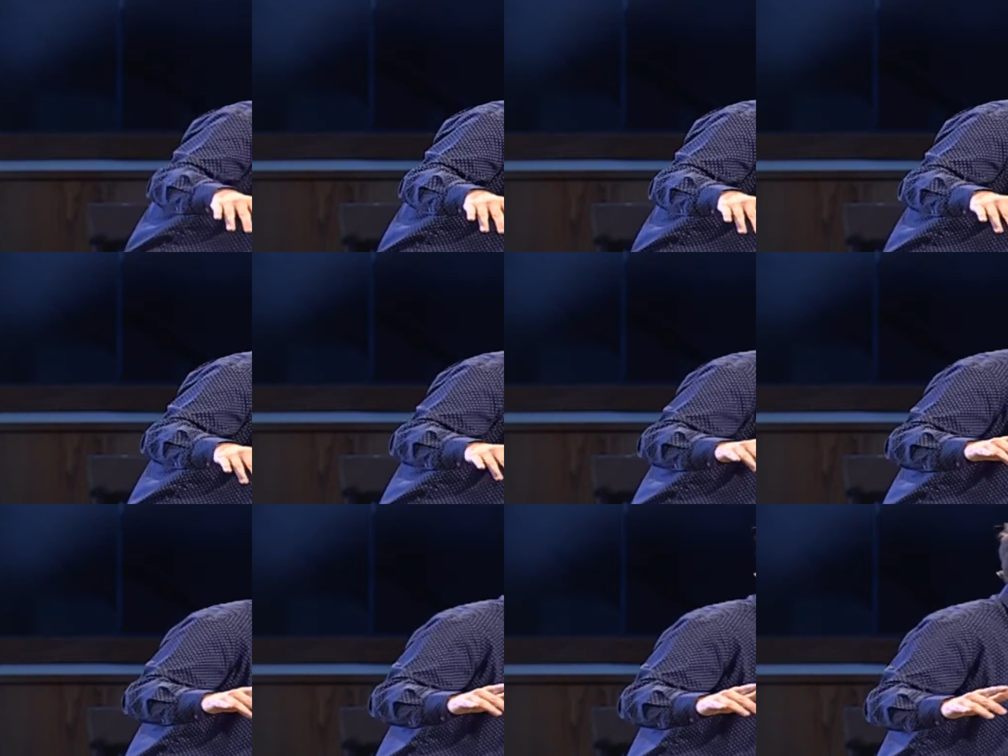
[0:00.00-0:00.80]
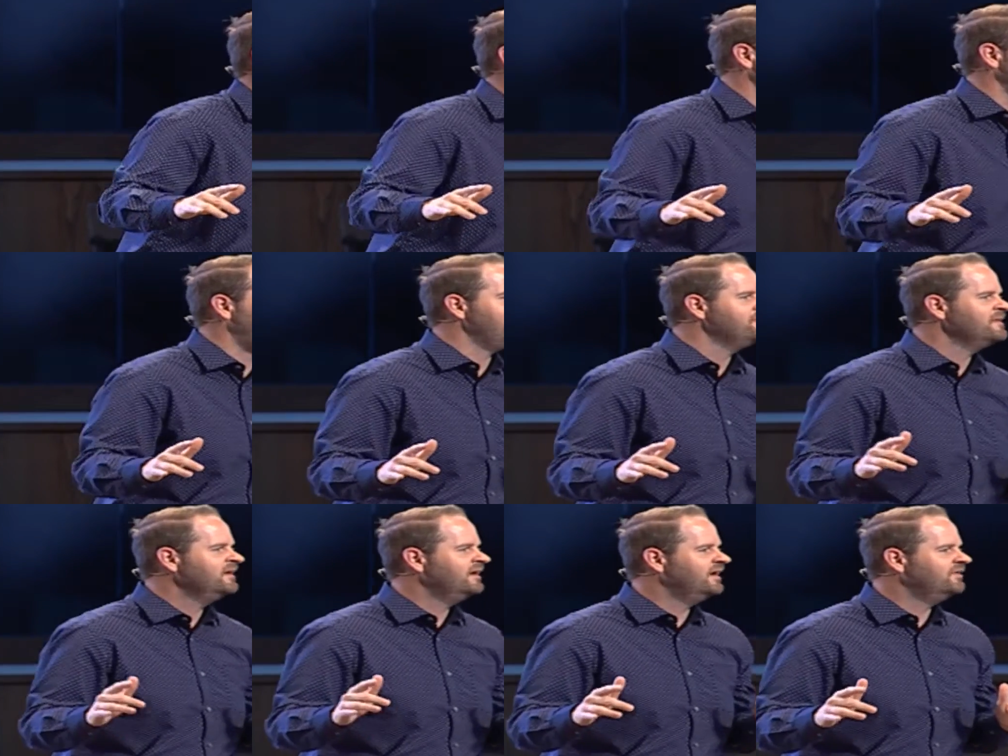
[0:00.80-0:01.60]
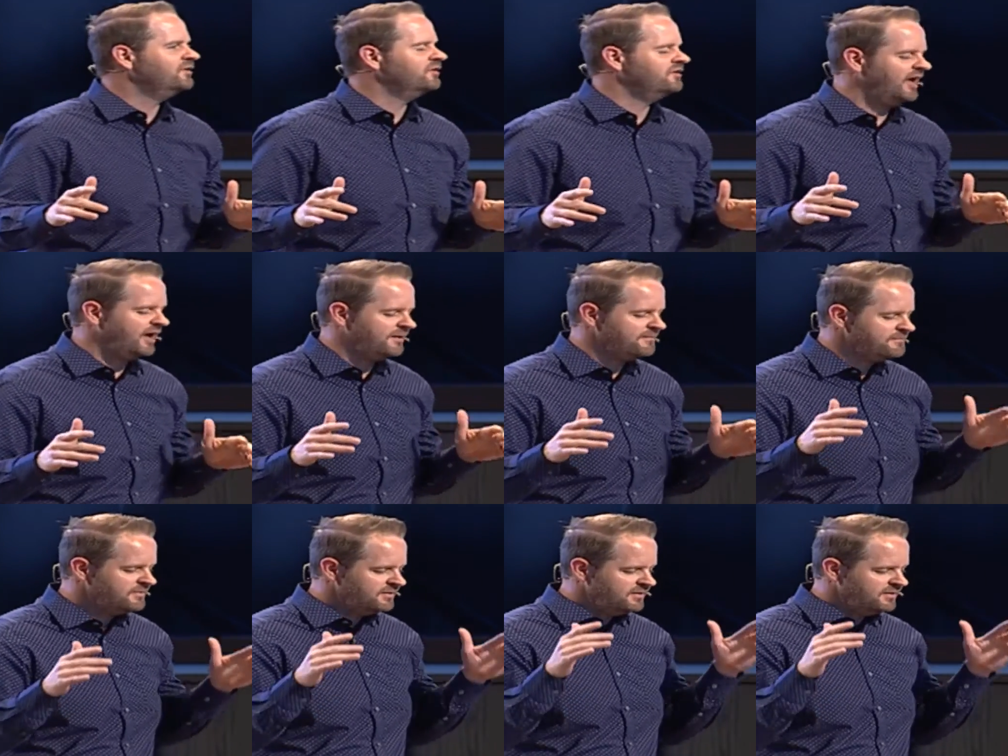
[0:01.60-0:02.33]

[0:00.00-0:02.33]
together or something like that in their day.